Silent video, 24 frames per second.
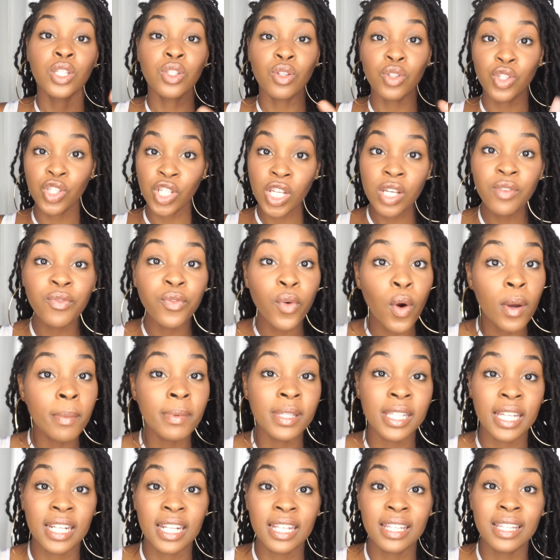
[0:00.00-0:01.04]
So she
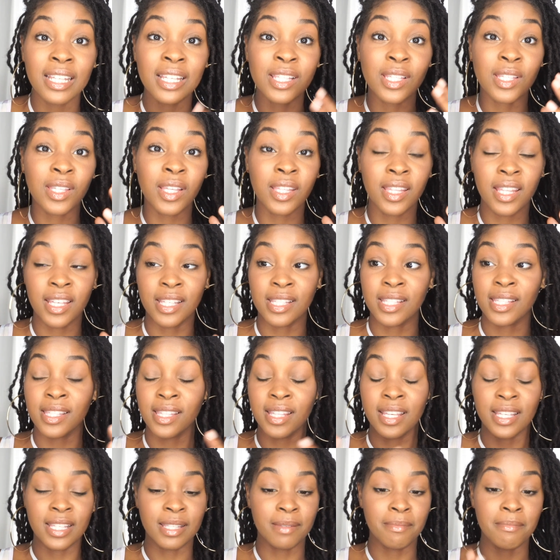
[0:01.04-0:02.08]
formulated
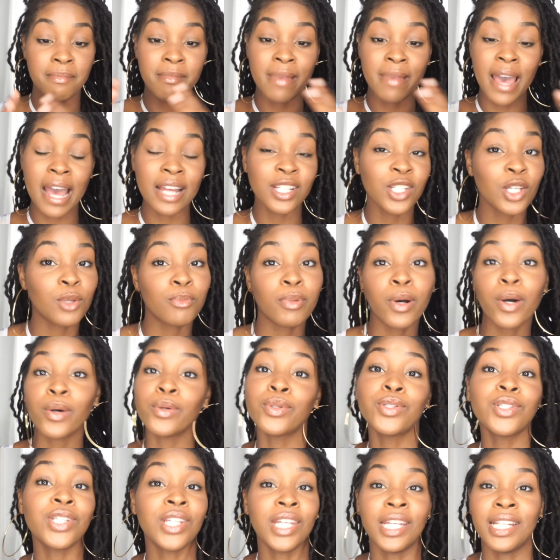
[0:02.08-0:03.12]
this magic
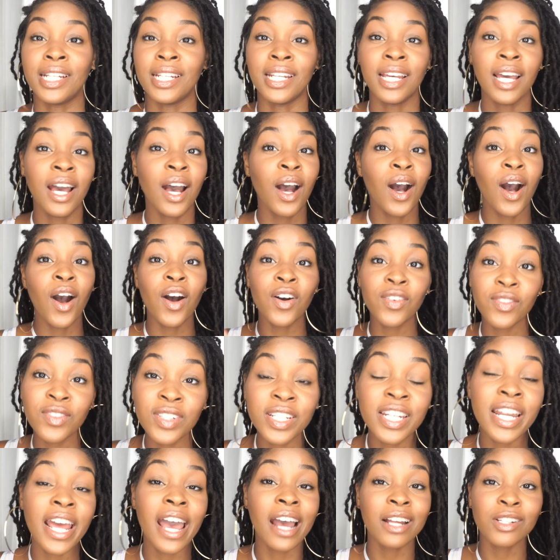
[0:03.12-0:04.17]
potion of
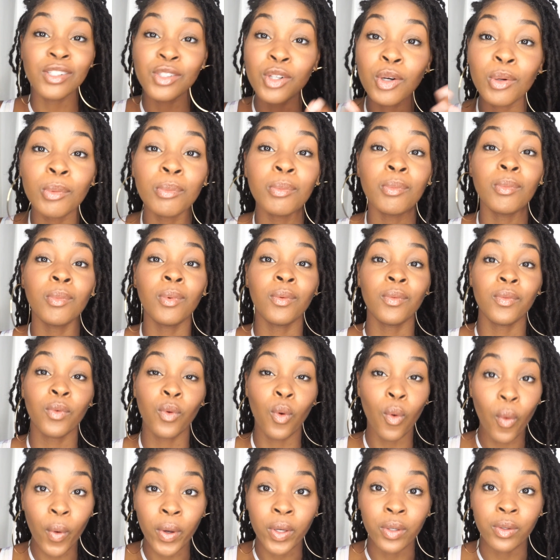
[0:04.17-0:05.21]
natural
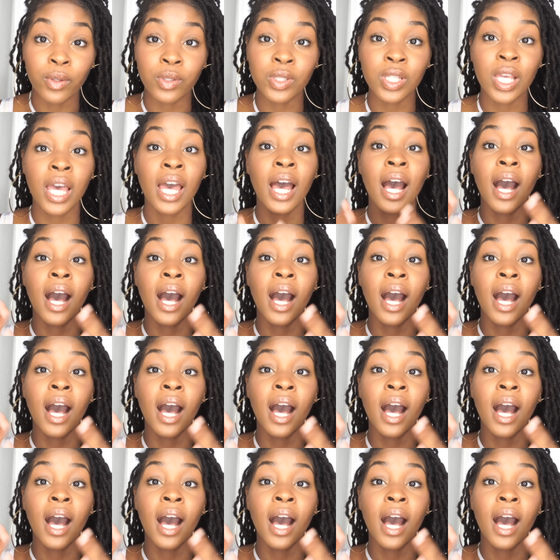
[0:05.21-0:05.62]
oils,